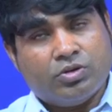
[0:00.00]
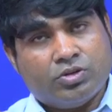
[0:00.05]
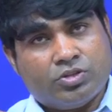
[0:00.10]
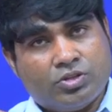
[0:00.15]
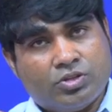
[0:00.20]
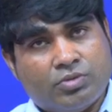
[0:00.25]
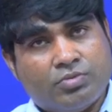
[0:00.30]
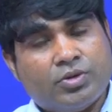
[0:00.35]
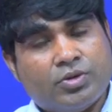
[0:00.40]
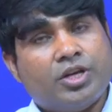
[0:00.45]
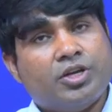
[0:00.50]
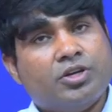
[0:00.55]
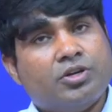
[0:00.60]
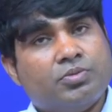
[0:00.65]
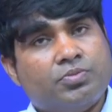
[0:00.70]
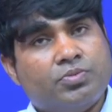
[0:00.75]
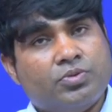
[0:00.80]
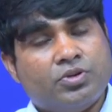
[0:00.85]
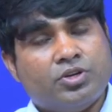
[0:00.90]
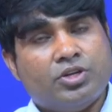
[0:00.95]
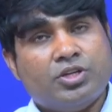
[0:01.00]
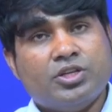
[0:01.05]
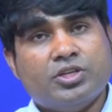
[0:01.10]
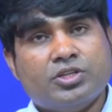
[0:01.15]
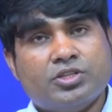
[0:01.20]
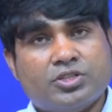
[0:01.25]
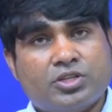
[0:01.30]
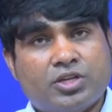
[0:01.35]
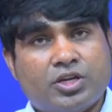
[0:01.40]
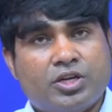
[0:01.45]
some kind of
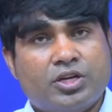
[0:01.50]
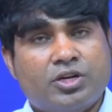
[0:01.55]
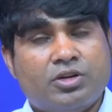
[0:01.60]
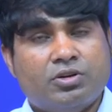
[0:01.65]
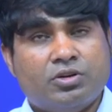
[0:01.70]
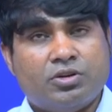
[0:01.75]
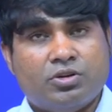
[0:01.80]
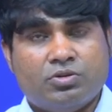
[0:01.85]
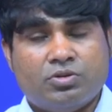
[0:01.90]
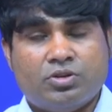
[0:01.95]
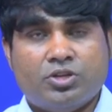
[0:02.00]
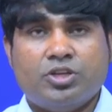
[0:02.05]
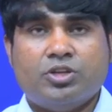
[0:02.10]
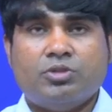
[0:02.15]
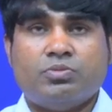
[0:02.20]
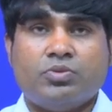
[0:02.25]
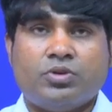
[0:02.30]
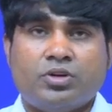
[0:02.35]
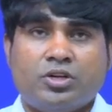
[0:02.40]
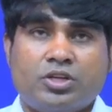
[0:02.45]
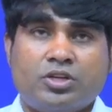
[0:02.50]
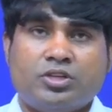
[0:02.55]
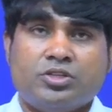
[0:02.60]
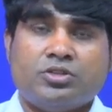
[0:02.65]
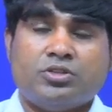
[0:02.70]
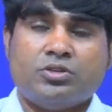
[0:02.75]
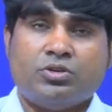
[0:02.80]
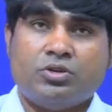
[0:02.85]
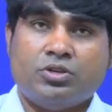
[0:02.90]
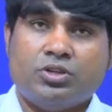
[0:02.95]
insight or
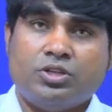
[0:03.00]
inference.